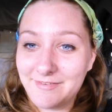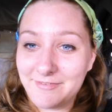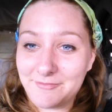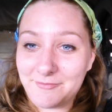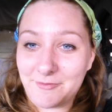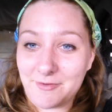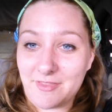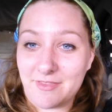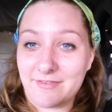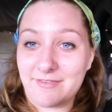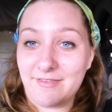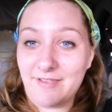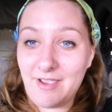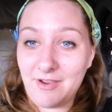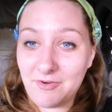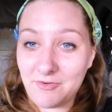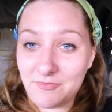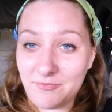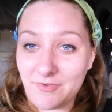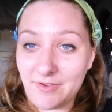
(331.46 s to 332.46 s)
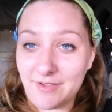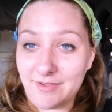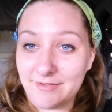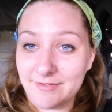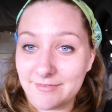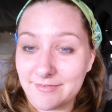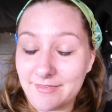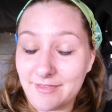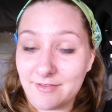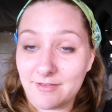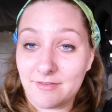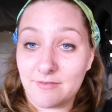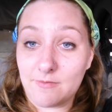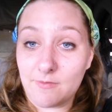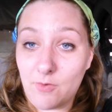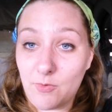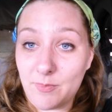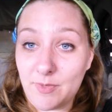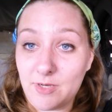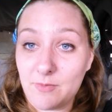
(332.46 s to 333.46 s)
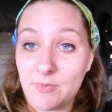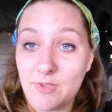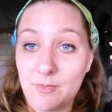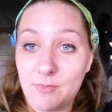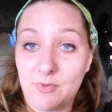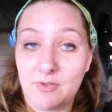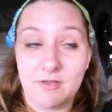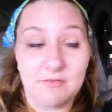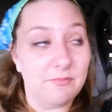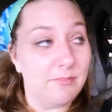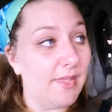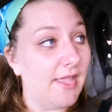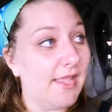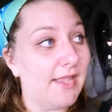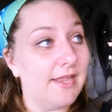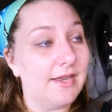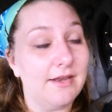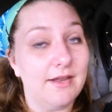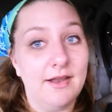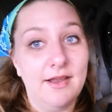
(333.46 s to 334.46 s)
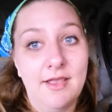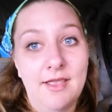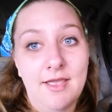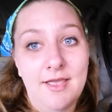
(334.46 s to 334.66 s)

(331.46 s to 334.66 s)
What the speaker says: for the sacrifice that so many people have made